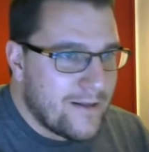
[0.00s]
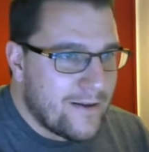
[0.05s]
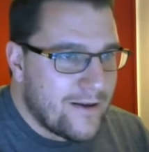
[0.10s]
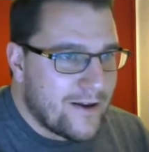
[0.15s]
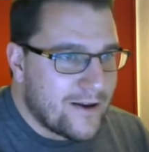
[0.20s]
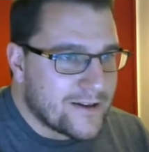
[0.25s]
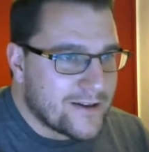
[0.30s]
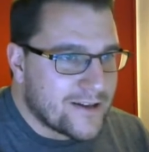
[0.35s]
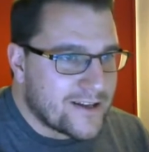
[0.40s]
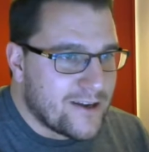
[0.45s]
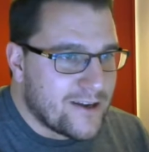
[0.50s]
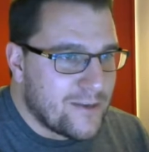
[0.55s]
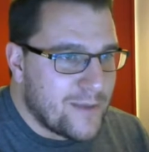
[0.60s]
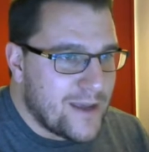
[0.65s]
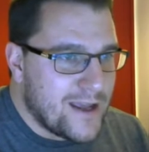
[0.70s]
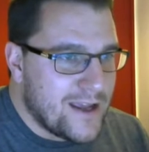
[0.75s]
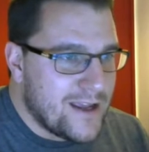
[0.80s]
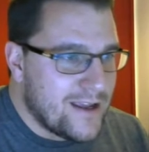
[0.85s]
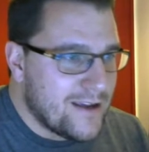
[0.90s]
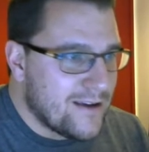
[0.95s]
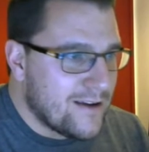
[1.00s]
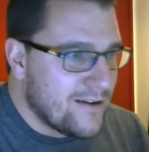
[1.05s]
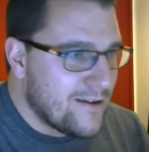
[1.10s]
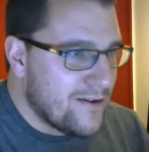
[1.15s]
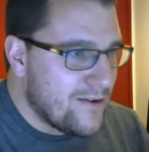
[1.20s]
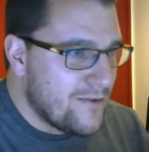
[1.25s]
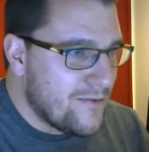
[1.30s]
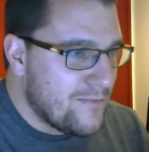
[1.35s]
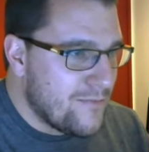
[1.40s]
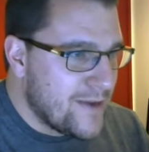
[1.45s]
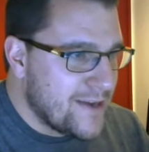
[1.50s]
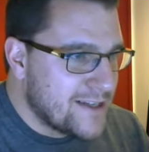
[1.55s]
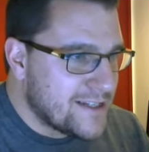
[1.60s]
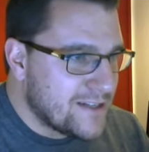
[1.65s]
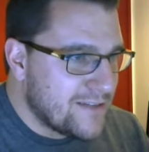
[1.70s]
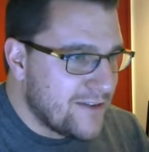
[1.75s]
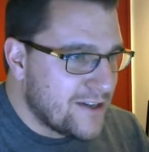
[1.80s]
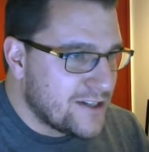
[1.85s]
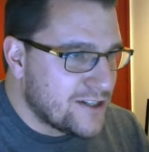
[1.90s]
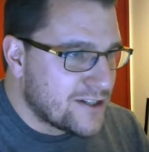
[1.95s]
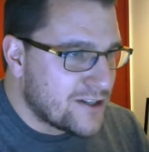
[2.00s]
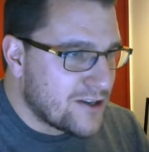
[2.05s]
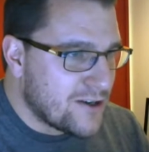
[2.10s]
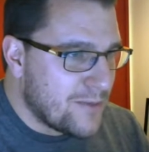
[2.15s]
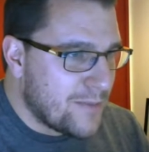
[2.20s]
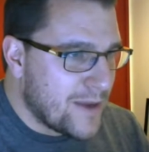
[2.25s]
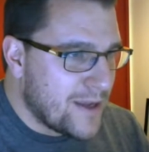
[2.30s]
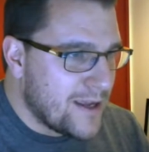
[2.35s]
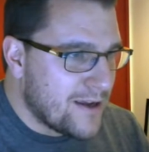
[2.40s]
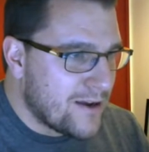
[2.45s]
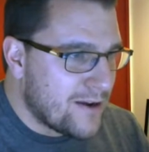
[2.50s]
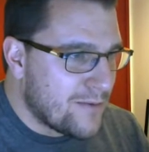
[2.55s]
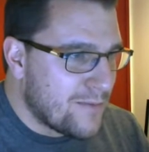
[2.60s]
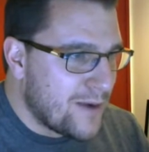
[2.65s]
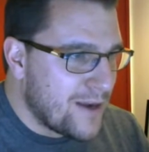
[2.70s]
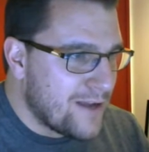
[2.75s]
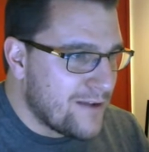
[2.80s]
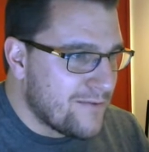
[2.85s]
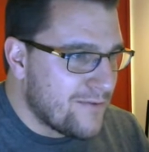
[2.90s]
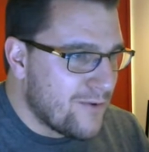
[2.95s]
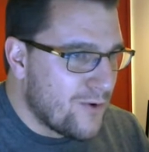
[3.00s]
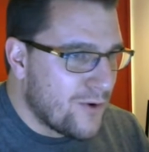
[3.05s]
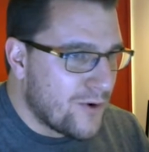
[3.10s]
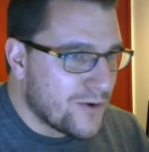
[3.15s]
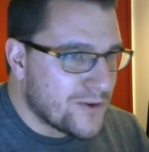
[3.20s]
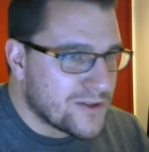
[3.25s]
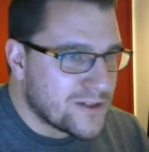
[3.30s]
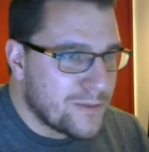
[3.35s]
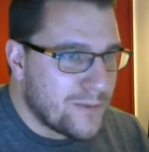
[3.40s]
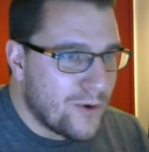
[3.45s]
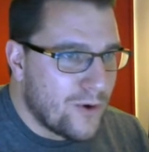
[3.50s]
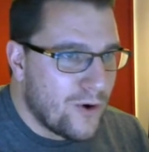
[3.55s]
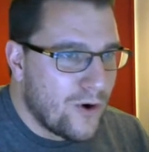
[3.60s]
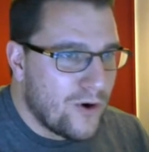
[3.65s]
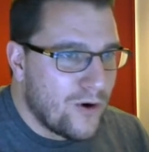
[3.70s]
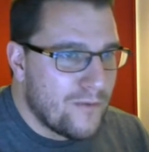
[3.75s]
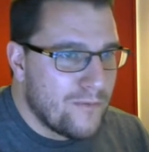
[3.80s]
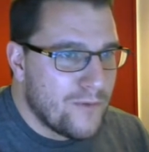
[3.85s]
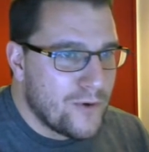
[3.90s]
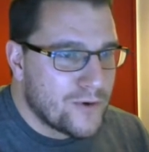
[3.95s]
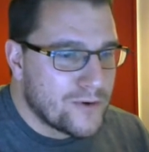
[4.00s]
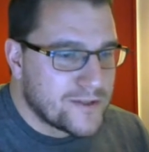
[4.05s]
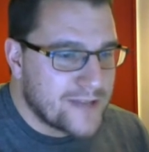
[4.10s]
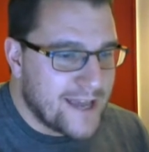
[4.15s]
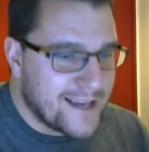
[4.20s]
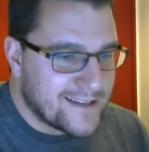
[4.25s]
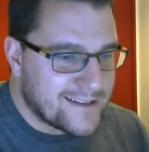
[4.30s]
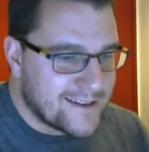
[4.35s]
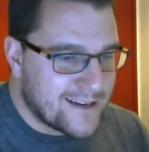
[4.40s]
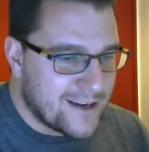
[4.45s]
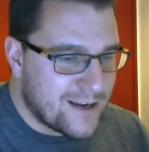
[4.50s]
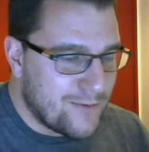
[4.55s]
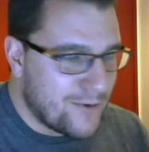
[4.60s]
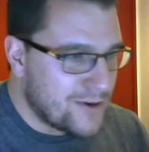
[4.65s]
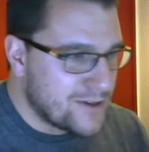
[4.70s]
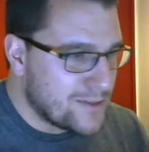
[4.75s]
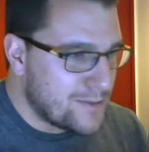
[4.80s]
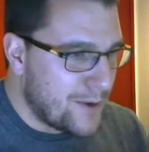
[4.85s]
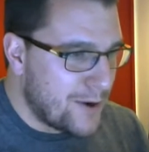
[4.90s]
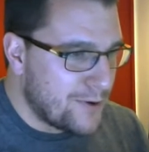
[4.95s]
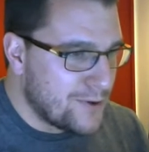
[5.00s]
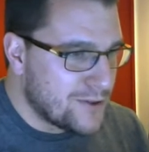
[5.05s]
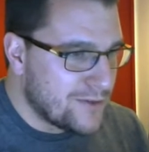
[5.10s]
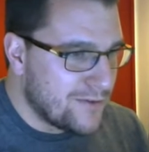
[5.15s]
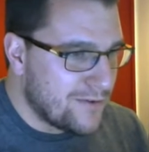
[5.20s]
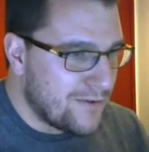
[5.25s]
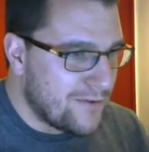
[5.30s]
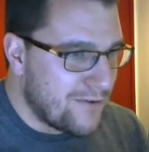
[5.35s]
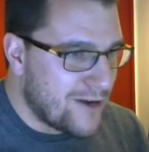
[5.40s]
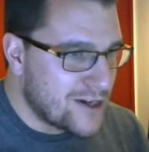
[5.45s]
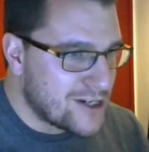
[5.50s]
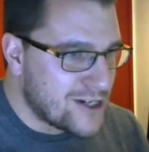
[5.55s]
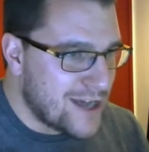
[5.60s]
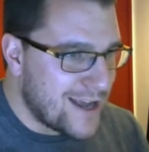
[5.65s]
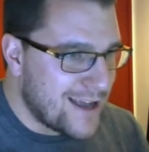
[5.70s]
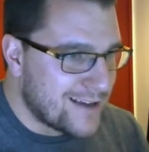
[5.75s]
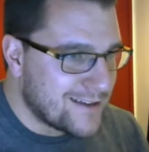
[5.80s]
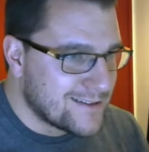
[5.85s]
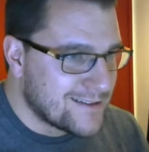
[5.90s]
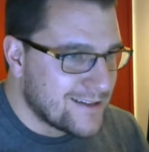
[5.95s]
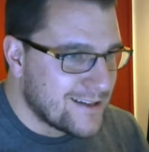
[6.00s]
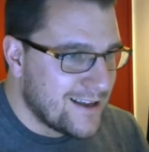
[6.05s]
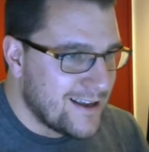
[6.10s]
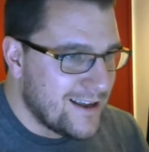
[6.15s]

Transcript: And it's be Misevic is going to be complete forward on support. Mousset is going to come on as a poacher for fresh legs.